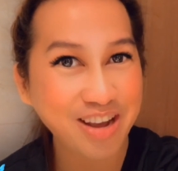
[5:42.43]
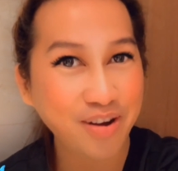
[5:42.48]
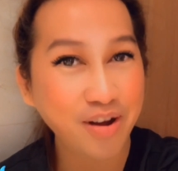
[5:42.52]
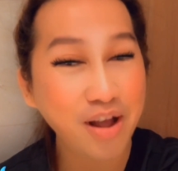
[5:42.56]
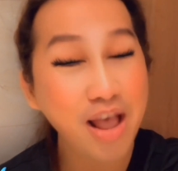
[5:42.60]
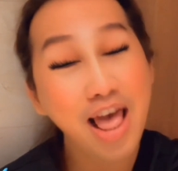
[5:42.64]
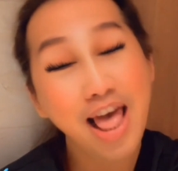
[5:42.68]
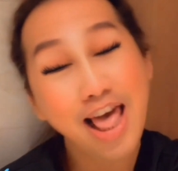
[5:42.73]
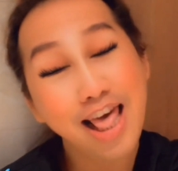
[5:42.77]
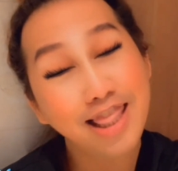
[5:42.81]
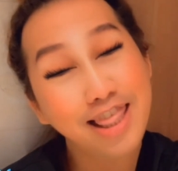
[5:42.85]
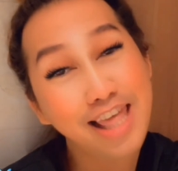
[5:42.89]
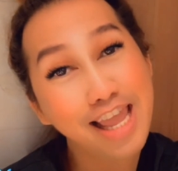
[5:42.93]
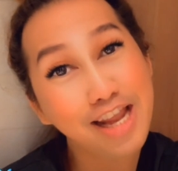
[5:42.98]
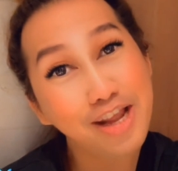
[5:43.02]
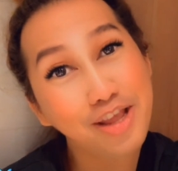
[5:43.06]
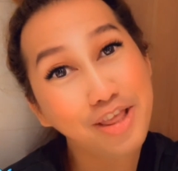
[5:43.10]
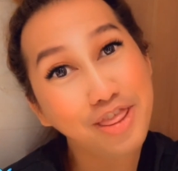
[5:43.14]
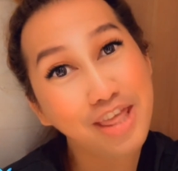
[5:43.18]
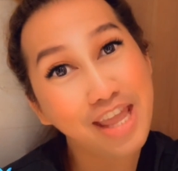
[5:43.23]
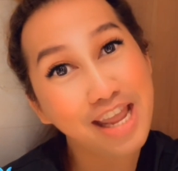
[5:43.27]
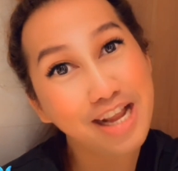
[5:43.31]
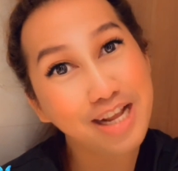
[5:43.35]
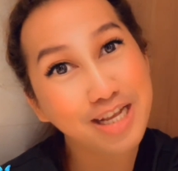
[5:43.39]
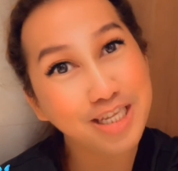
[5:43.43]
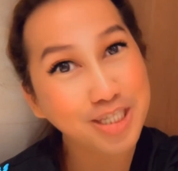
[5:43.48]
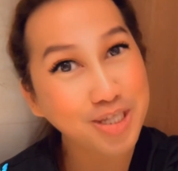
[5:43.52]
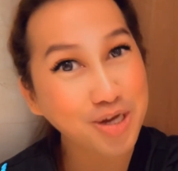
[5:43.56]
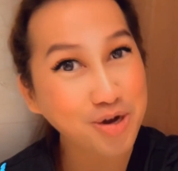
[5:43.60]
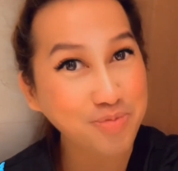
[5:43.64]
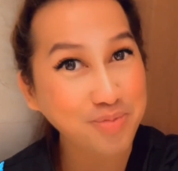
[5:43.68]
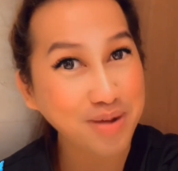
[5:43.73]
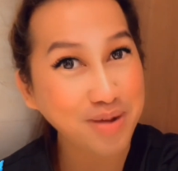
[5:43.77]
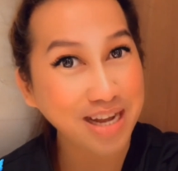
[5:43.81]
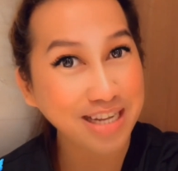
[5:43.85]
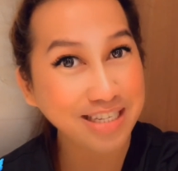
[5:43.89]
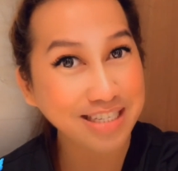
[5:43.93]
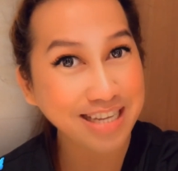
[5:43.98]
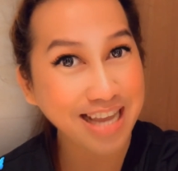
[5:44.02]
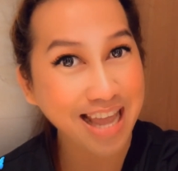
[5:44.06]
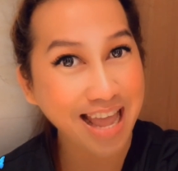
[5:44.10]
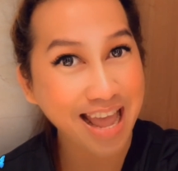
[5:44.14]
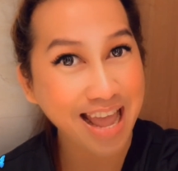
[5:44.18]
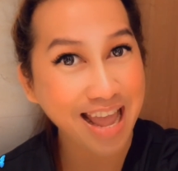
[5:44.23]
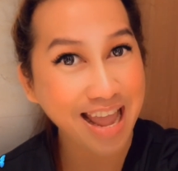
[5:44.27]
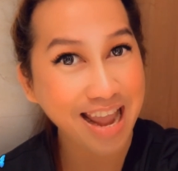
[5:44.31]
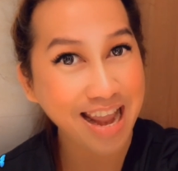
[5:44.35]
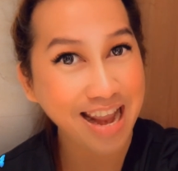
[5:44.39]
Thank you so much
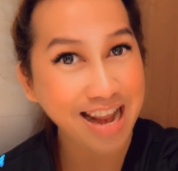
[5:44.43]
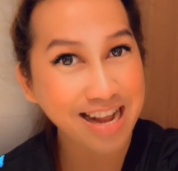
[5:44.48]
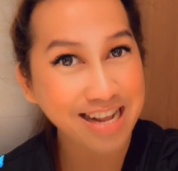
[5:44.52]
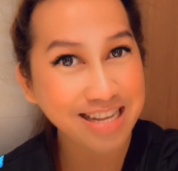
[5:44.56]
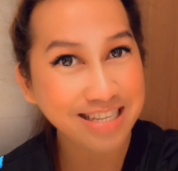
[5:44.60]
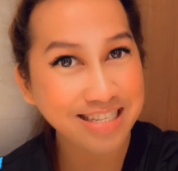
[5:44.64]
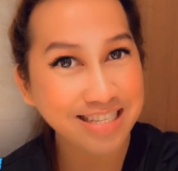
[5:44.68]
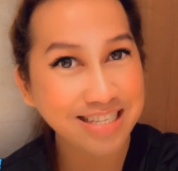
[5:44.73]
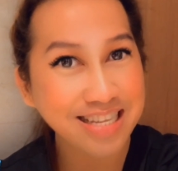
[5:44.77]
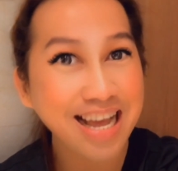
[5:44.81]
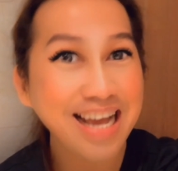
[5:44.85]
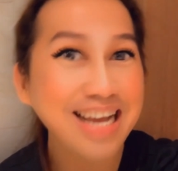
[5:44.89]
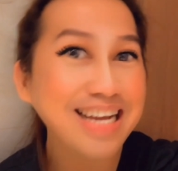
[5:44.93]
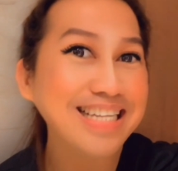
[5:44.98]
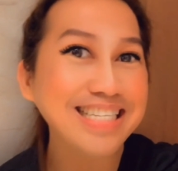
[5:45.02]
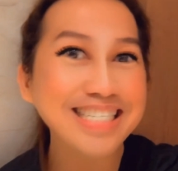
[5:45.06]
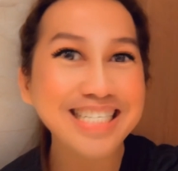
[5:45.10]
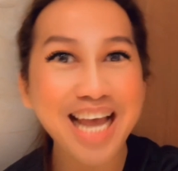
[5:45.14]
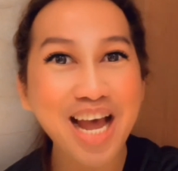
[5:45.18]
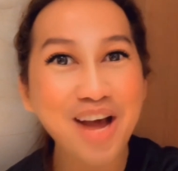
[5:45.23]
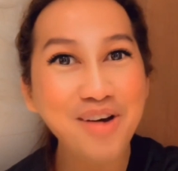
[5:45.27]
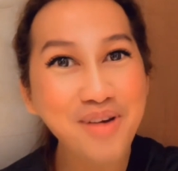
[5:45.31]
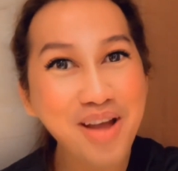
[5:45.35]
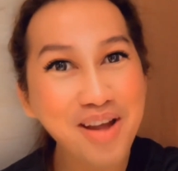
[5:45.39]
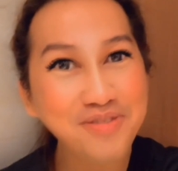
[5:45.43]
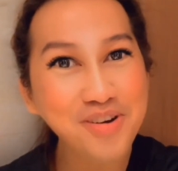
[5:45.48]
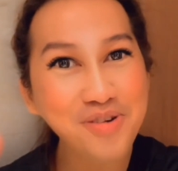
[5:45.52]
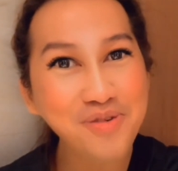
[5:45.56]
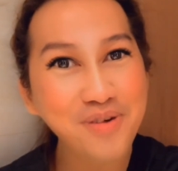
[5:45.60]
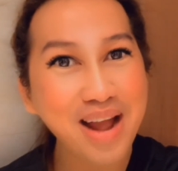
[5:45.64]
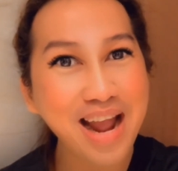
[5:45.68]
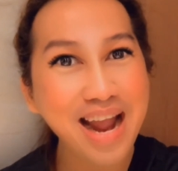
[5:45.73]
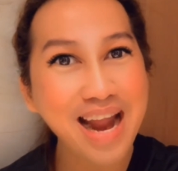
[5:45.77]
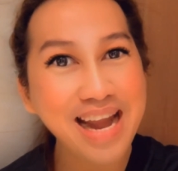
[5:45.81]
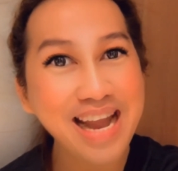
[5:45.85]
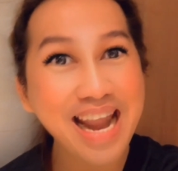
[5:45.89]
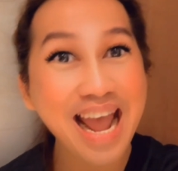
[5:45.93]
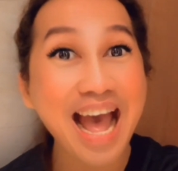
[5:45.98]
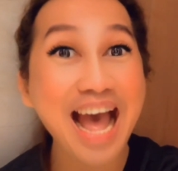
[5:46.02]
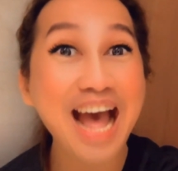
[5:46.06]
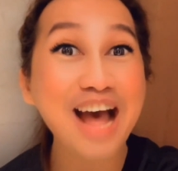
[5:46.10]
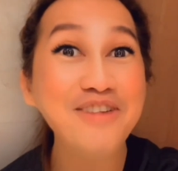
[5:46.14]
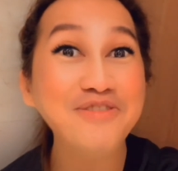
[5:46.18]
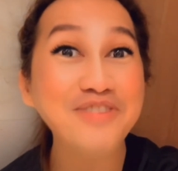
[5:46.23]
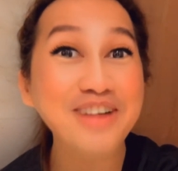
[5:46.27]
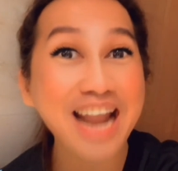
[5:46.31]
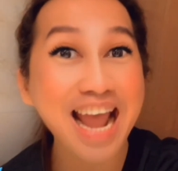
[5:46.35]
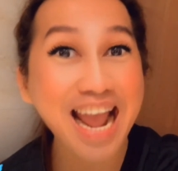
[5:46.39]
guys. Ciao everyone, have a
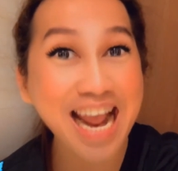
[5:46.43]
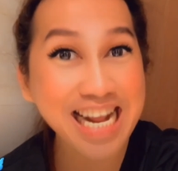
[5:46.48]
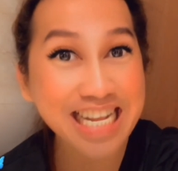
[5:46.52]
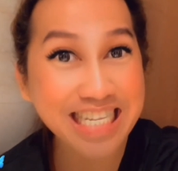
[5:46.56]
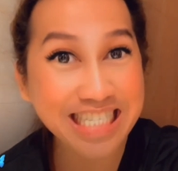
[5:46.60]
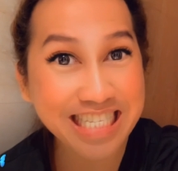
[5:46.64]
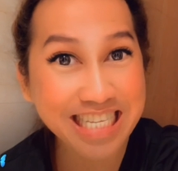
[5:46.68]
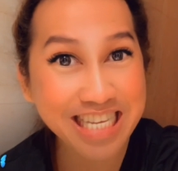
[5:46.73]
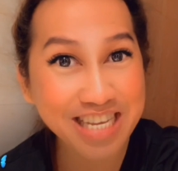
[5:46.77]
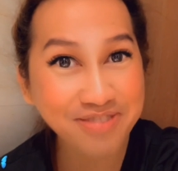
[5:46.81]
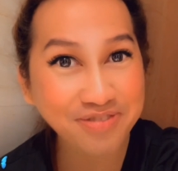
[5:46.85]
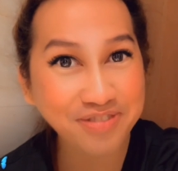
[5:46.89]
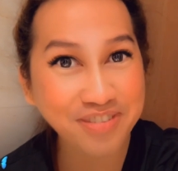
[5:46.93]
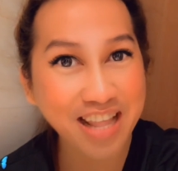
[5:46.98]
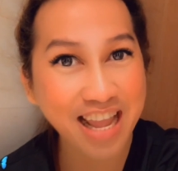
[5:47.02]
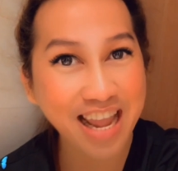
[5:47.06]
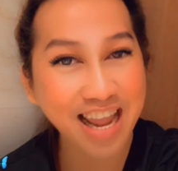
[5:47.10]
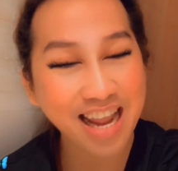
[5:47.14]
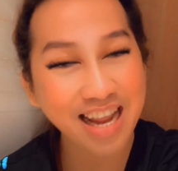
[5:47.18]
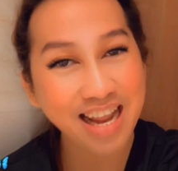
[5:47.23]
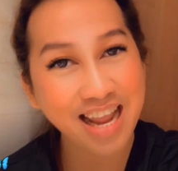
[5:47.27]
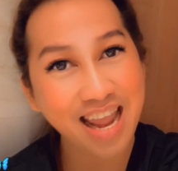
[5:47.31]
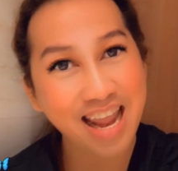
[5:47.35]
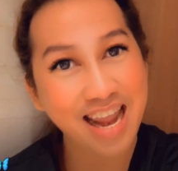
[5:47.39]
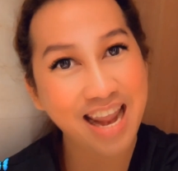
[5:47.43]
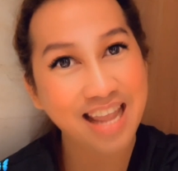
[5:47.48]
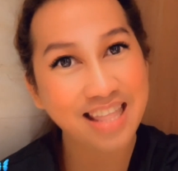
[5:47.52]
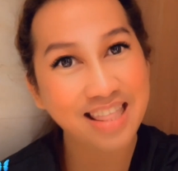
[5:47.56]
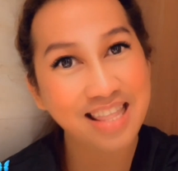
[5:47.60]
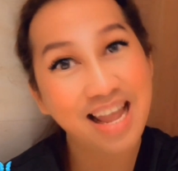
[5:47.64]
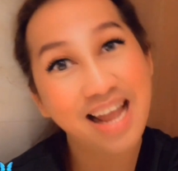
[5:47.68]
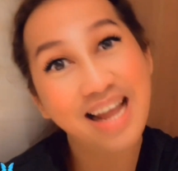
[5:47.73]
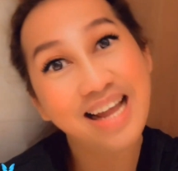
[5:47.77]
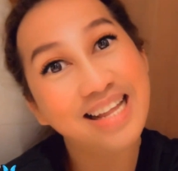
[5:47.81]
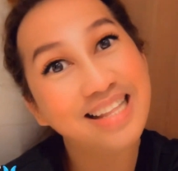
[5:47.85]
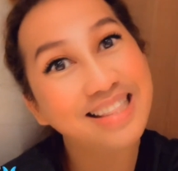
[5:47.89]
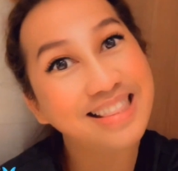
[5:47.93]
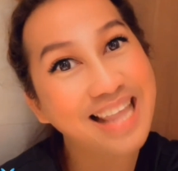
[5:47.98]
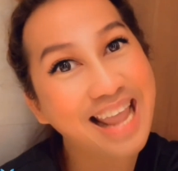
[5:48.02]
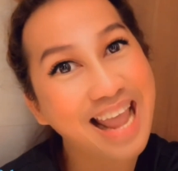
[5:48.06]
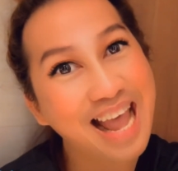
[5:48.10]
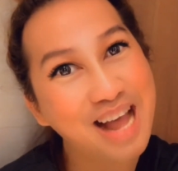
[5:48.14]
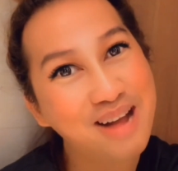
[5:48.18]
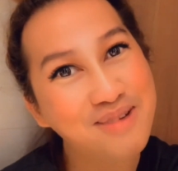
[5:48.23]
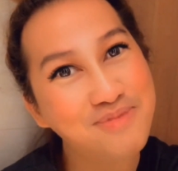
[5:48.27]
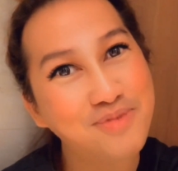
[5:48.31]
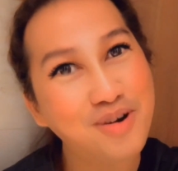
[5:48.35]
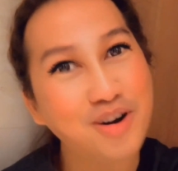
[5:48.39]
nice evening and te
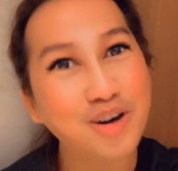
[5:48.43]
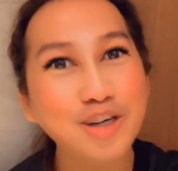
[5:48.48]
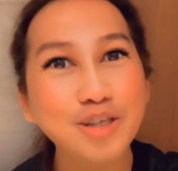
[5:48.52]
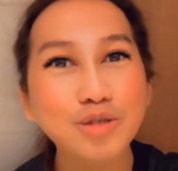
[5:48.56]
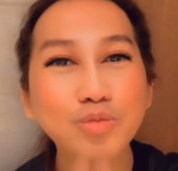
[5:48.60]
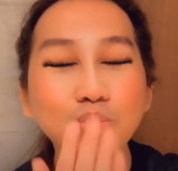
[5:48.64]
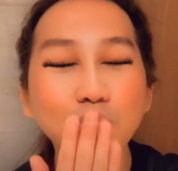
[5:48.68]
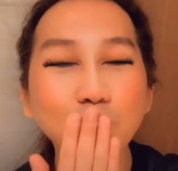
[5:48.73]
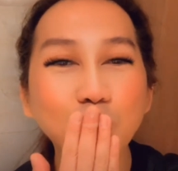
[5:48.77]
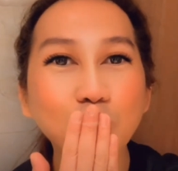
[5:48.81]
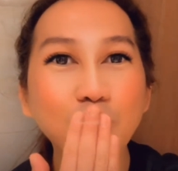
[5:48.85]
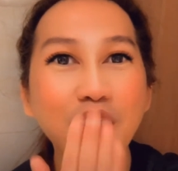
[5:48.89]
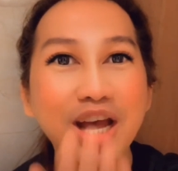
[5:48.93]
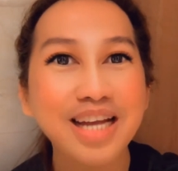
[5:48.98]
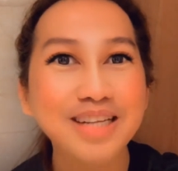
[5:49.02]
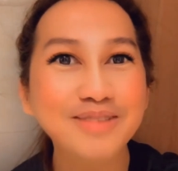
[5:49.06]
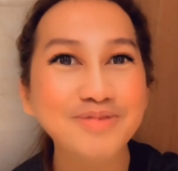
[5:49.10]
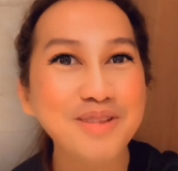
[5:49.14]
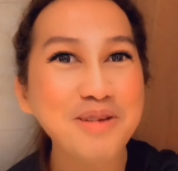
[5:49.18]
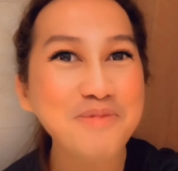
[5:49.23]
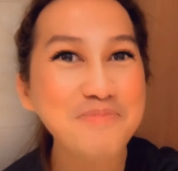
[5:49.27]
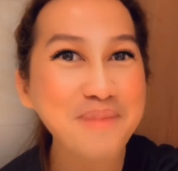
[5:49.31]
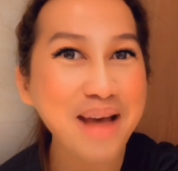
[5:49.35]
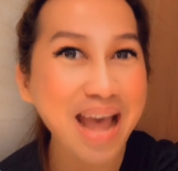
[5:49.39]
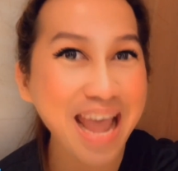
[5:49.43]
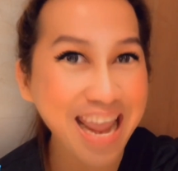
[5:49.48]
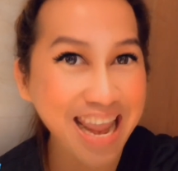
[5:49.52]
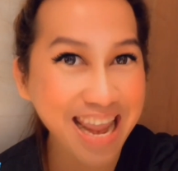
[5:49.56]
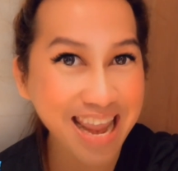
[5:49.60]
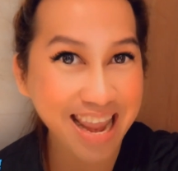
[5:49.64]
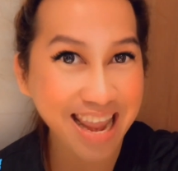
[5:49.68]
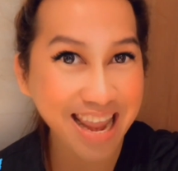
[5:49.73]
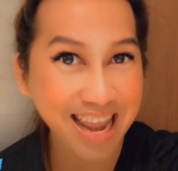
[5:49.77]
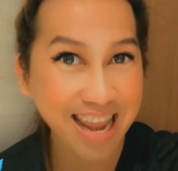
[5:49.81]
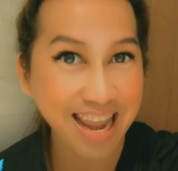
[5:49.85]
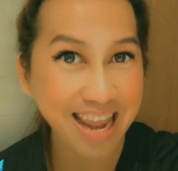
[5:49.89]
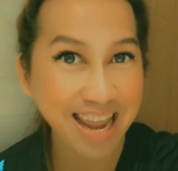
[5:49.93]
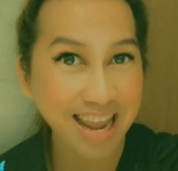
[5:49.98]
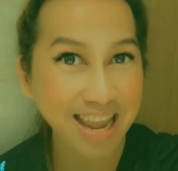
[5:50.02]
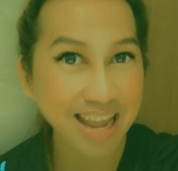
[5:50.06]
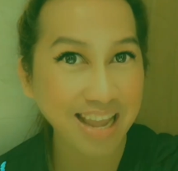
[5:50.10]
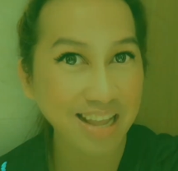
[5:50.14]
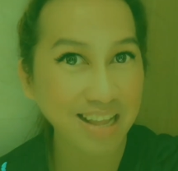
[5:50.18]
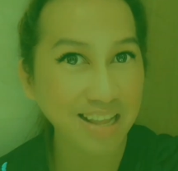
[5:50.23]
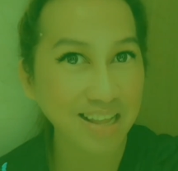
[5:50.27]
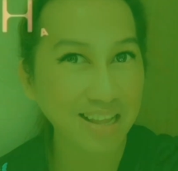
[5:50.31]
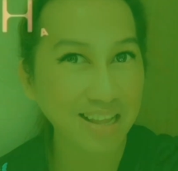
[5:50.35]
amo. Bye!